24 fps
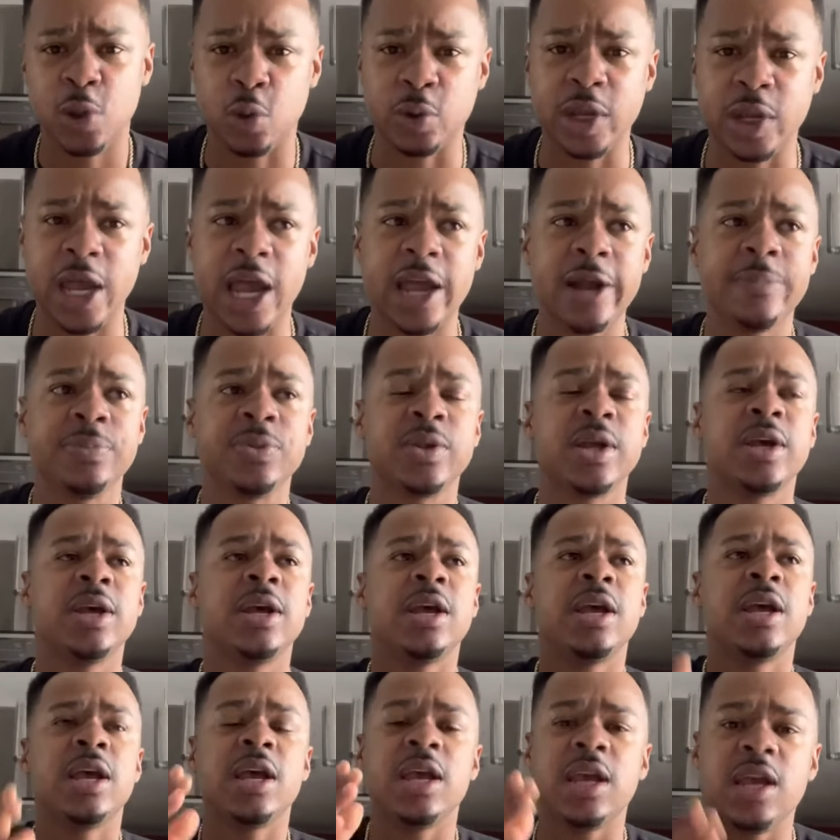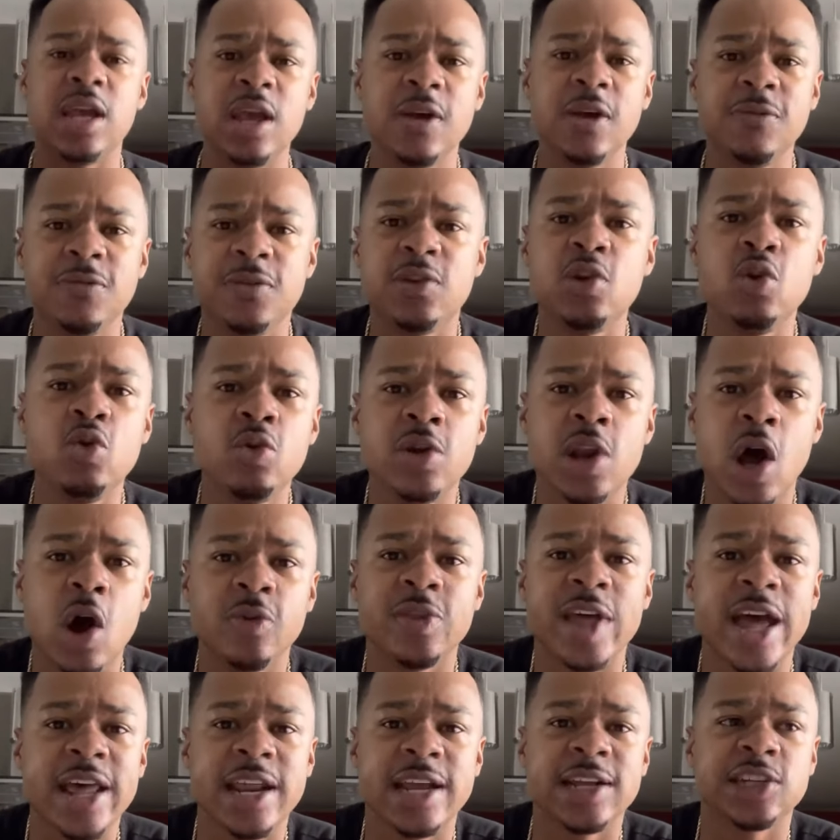Okay. If you know
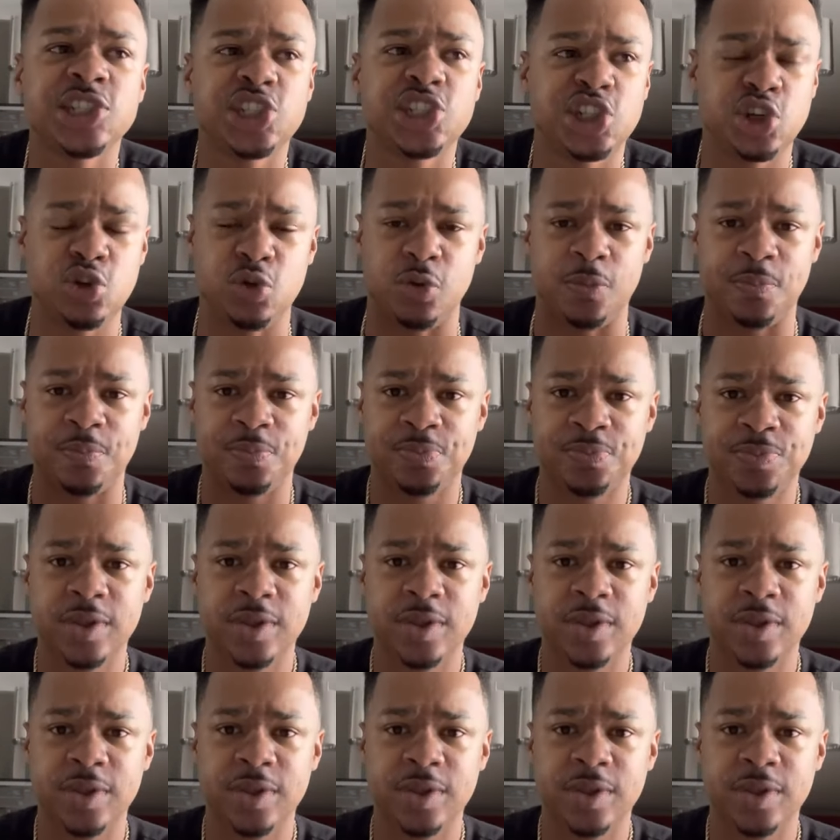that is you,